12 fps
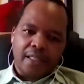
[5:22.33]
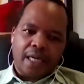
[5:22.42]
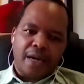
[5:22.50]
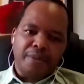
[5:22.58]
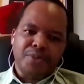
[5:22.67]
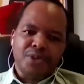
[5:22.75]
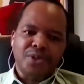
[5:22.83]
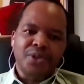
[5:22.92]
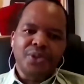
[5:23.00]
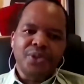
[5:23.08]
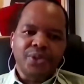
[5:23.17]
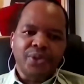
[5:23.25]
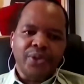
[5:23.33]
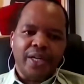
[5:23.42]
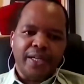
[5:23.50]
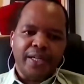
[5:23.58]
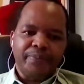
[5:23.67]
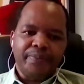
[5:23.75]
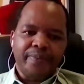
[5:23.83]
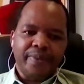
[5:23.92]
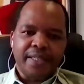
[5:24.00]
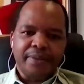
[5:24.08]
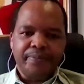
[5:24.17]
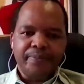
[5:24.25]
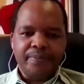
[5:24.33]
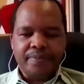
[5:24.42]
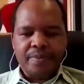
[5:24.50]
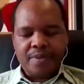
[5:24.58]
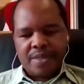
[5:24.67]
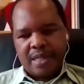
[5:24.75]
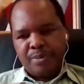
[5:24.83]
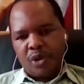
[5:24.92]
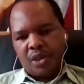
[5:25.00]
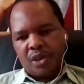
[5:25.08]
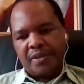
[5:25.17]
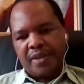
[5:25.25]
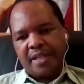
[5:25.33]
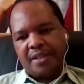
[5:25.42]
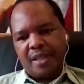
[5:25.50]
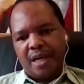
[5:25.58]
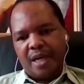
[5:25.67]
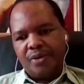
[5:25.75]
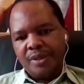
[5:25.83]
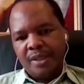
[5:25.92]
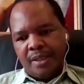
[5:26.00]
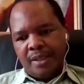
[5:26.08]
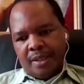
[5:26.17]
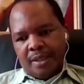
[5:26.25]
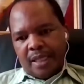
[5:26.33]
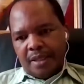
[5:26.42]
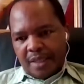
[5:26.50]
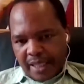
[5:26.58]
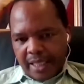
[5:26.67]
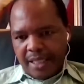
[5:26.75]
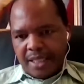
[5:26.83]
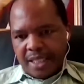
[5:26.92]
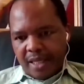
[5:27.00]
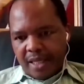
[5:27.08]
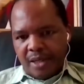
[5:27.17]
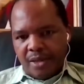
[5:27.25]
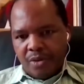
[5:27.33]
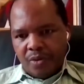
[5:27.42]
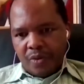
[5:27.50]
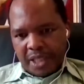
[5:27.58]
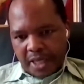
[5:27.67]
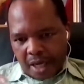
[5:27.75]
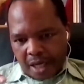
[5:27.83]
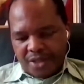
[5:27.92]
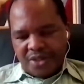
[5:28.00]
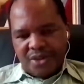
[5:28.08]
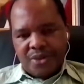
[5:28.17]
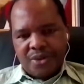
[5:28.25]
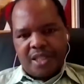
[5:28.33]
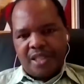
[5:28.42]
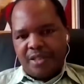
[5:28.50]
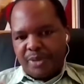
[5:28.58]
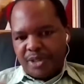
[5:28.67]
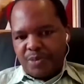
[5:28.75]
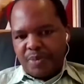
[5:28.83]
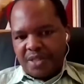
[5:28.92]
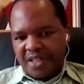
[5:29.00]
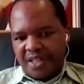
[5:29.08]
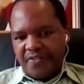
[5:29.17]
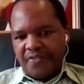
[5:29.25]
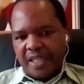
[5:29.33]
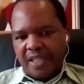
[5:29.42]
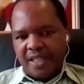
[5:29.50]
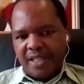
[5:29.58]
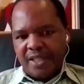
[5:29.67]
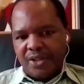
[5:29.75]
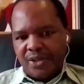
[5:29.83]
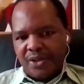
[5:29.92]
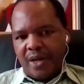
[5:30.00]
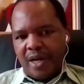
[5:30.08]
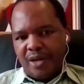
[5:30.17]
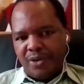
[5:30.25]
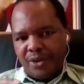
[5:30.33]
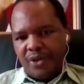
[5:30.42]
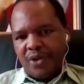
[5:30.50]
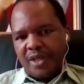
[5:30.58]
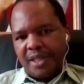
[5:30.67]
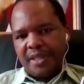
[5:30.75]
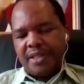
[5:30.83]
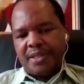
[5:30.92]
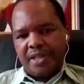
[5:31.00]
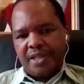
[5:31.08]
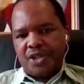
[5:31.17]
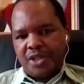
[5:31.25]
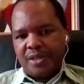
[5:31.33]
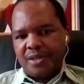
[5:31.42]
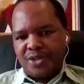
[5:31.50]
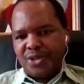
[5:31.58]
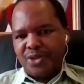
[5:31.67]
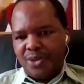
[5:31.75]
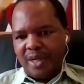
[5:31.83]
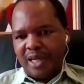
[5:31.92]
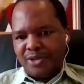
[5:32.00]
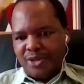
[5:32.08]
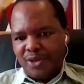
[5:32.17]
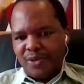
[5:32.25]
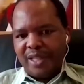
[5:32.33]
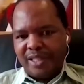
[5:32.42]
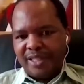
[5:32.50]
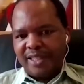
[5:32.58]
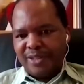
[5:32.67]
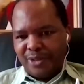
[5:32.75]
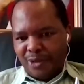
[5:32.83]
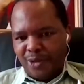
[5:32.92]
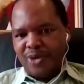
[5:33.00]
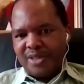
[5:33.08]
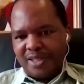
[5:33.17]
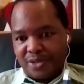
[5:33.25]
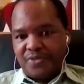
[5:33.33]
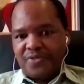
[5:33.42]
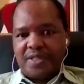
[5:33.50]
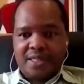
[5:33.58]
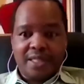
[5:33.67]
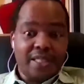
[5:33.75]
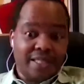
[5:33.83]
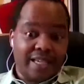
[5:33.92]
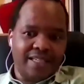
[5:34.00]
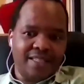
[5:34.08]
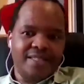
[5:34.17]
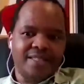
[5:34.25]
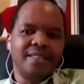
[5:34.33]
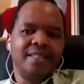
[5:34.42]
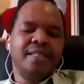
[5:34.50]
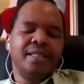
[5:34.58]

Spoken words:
I'll come to you, Samora, right now. And later, when I ask you to tell me specifically, how your organizations are doing in order to facilitate